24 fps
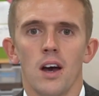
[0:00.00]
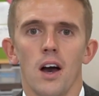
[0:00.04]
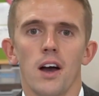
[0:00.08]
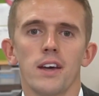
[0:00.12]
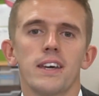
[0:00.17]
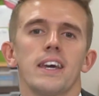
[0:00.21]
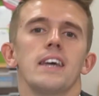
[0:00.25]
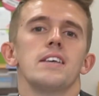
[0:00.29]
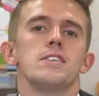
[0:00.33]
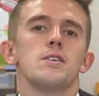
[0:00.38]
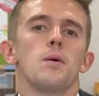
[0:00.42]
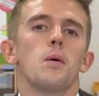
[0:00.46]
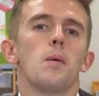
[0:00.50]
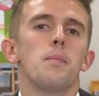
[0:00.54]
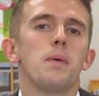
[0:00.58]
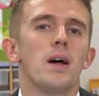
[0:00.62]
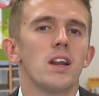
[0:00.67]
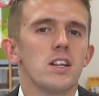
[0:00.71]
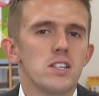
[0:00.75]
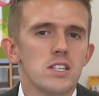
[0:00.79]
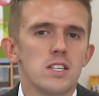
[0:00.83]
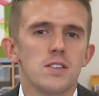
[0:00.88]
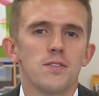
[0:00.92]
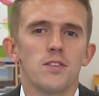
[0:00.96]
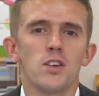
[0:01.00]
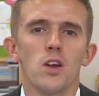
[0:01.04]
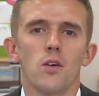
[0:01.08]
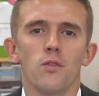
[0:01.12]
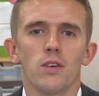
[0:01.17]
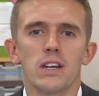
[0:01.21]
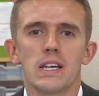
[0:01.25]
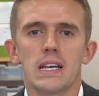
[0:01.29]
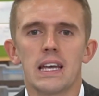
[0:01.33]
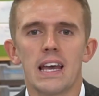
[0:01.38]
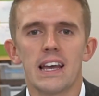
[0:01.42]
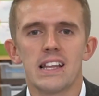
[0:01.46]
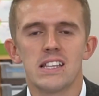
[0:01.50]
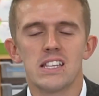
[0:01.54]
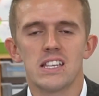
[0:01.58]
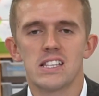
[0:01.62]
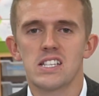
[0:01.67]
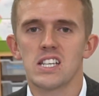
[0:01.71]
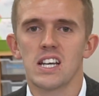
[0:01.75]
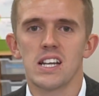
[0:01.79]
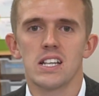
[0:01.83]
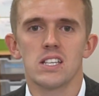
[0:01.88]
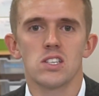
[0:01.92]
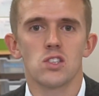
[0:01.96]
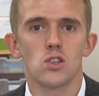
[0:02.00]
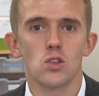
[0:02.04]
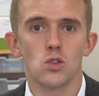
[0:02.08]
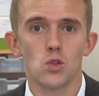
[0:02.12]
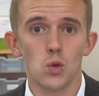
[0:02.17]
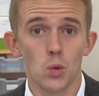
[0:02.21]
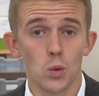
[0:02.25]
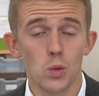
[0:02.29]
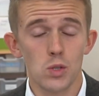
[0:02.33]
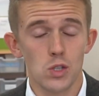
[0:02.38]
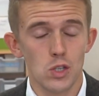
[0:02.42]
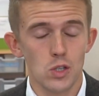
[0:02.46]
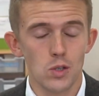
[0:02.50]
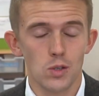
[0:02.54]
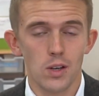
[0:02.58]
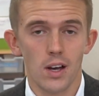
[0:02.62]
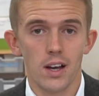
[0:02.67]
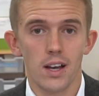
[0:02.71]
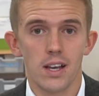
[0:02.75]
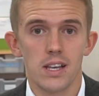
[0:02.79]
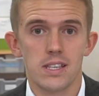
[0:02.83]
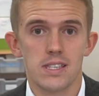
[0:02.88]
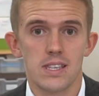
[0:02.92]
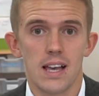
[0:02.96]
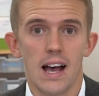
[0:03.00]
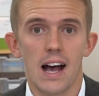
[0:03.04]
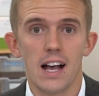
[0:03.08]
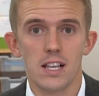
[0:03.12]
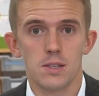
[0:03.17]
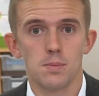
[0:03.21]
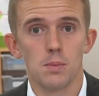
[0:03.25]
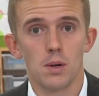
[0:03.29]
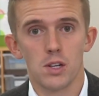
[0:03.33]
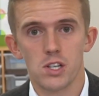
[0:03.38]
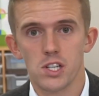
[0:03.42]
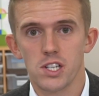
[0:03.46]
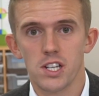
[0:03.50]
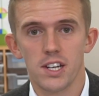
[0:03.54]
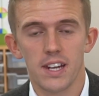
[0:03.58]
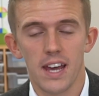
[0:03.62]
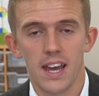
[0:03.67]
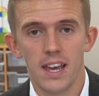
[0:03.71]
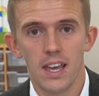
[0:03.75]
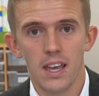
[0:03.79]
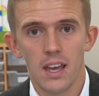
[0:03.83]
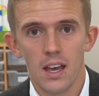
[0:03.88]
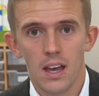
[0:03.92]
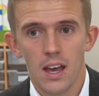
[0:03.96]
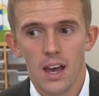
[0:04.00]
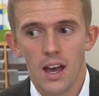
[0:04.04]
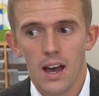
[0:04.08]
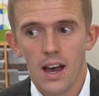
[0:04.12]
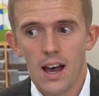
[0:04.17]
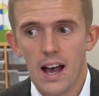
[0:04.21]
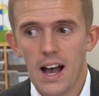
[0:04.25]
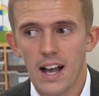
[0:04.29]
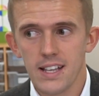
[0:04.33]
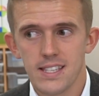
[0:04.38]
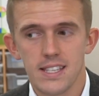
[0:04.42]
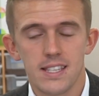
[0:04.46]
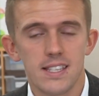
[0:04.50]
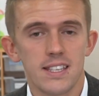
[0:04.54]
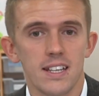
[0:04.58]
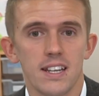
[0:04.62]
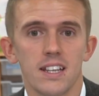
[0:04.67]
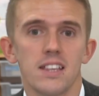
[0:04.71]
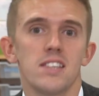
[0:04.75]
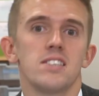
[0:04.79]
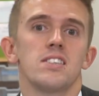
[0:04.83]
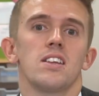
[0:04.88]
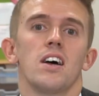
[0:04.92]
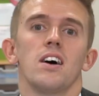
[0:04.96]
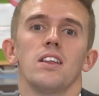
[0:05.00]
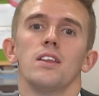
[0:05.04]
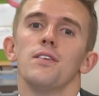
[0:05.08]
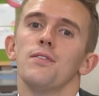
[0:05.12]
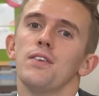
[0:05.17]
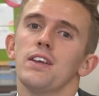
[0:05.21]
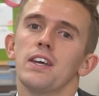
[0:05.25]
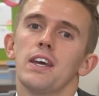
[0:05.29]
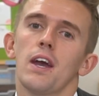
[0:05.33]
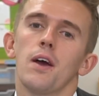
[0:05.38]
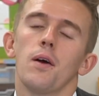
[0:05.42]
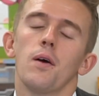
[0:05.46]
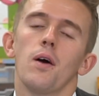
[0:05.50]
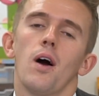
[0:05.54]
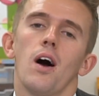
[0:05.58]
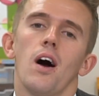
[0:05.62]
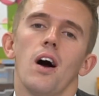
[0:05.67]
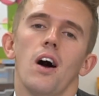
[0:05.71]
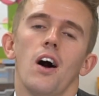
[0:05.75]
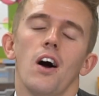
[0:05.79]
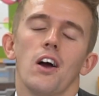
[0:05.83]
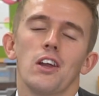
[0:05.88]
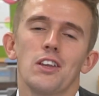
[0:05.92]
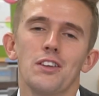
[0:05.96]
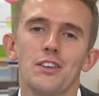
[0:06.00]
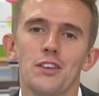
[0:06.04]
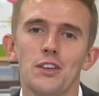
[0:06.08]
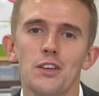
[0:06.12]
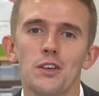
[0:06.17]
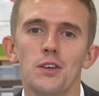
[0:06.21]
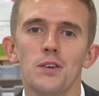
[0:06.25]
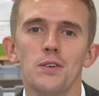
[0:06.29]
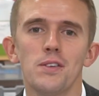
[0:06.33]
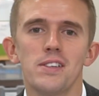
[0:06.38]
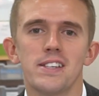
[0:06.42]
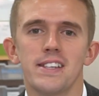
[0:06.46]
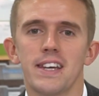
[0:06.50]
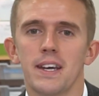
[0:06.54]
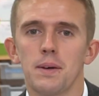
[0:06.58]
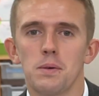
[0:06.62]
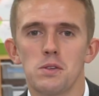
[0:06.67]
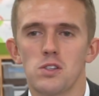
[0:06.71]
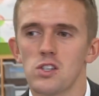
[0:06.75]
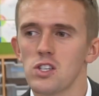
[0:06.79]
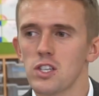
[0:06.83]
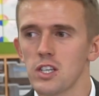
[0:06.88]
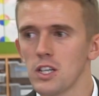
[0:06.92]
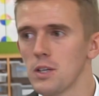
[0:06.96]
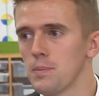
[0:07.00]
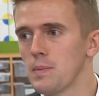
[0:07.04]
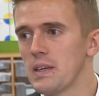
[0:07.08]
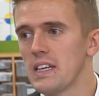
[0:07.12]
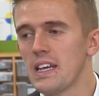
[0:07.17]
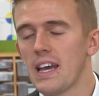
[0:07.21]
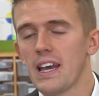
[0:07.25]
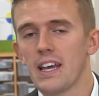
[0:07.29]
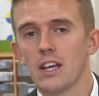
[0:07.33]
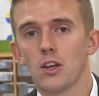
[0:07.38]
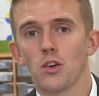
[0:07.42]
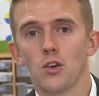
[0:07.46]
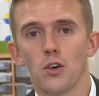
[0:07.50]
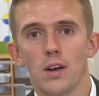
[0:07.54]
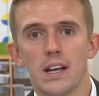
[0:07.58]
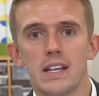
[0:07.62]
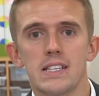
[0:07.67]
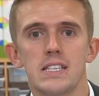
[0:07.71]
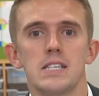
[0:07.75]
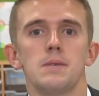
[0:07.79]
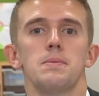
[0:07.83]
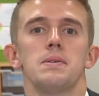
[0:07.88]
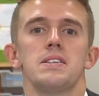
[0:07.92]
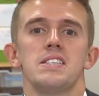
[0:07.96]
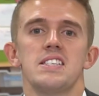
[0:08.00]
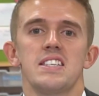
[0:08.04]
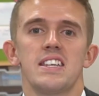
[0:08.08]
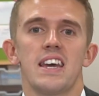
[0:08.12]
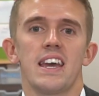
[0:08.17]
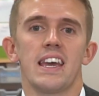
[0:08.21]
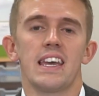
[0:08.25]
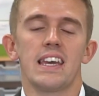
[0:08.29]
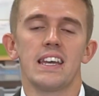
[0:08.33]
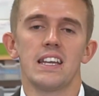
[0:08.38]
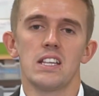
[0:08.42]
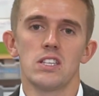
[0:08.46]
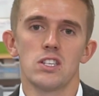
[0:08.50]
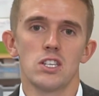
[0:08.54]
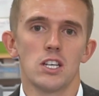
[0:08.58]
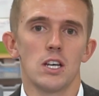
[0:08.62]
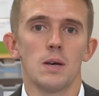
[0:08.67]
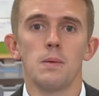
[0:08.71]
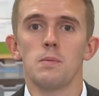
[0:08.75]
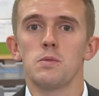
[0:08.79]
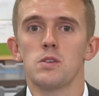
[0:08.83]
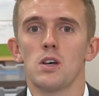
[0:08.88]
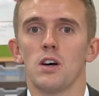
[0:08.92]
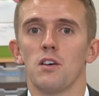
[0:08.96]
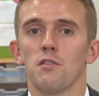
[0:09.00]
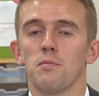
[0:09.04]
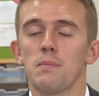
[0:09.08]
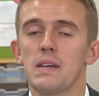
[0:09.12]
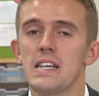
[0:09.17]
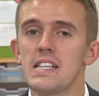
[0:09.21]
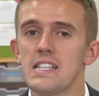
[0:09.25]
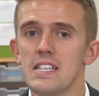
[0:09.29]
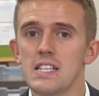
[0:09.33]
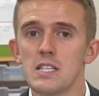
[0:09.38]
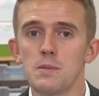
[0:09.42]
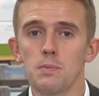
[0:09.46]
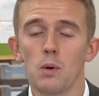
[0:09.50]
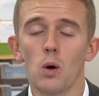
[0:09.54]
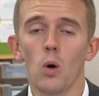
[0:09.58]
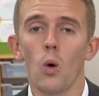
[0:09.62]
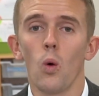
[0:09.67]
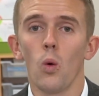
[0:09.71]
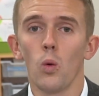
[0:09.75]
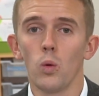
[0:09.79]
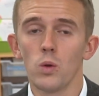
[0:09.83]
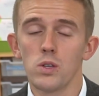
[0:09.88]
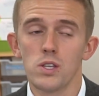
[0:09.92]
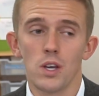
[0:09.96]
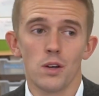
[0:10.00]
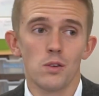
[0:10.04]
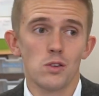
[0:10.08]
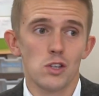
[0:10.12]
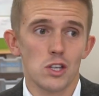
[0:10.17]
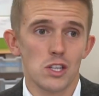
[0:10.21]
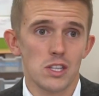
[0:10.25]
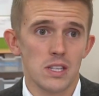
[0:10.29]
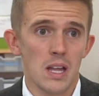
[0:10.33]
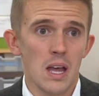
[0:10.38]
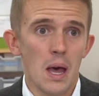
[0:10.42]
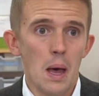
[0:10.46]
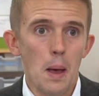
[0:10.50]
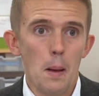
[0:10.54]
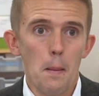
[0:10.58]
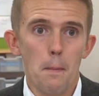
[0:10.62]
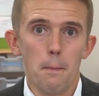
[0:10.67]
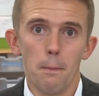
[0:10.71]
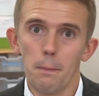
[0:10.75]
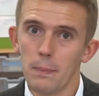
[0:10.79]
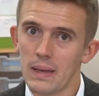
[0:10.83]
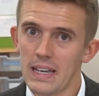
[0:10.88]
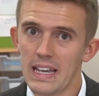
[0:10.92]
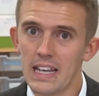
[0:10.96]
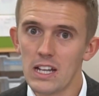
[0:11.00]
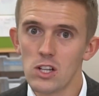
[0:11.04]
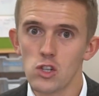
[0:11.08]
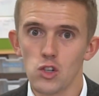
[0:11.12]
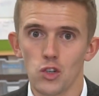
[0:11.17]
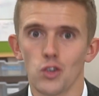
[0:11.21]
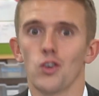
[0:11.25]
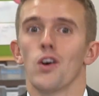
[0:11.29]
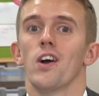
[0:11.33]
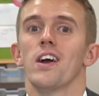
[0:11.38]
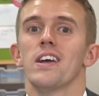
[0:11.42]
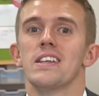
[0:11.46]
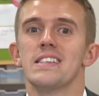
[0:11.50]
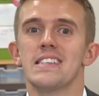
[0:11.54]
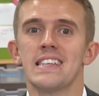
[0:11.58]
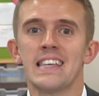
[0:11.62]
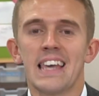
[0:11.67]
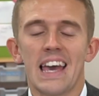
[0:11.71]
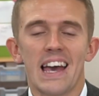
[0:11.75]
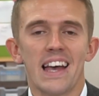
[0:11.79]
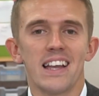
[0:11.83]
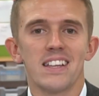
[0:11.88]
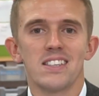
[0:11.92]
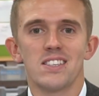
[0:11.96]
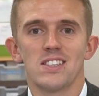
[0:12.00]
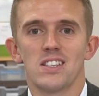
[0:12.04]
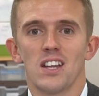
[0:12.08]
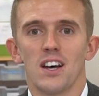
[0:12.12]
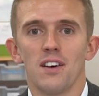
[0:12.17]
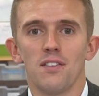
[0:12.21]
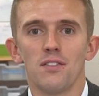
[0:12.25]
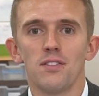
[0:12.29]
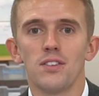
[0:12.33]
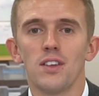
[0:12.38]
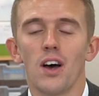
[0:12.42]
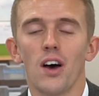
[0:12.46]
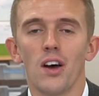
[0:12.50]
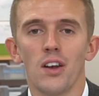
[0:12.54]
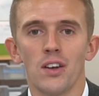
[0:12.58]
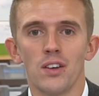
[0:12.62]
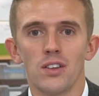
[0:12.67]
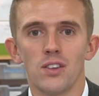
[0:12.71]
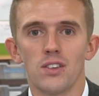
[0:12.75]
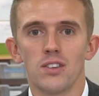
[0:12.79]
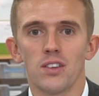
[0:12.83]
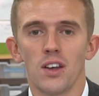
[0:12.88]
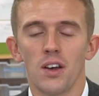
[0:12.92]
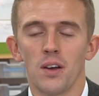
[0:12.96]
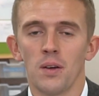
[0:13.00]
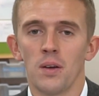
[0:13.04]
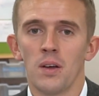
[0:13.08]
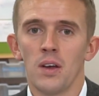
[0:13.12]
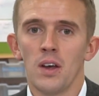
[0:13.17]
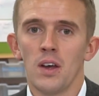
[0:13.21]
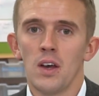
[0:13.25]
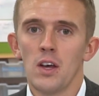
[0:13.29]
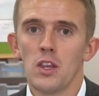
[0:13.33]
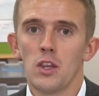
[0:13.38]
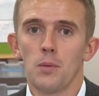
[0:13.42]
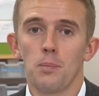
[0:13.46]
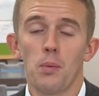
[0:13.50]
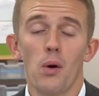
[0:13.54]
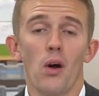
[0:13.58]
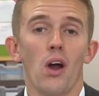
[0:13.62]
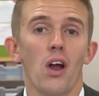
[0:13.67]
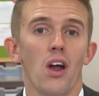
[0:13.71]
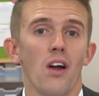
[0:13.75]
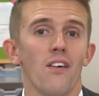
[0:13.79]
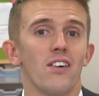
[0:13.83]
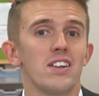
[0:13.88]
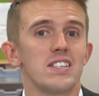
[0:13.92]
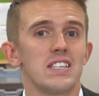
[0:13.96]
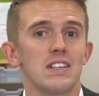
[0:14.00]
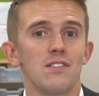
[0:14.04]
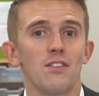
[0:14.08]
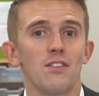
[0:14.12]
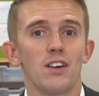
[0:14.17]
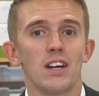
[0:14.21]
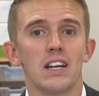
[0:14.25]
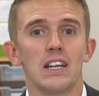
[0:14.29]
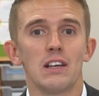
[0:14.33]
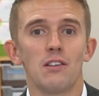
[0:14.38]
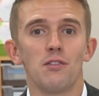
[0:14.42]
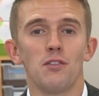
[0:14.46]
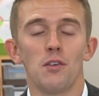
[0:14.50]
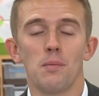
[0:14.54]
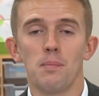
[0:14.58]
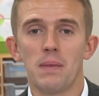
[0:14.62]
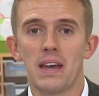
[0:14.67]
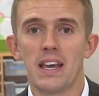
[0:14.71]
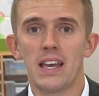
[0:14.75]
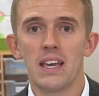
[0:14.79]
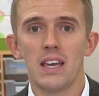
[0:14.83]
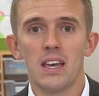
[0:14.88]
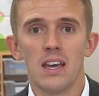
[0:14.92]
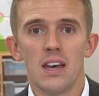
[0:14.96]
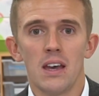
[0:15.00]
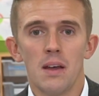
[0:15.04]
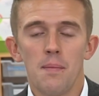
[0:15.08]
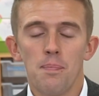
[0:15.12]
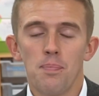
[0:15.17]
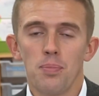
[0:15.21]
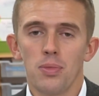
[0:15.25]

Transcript: Okay, so apologies for not really getting the chance to talk to you guys as much today. As I said at the start of the video, I knew today was just gonna be a crazy busy day in terms of meetings, but also just me trying to get stuff done. So the priority really for me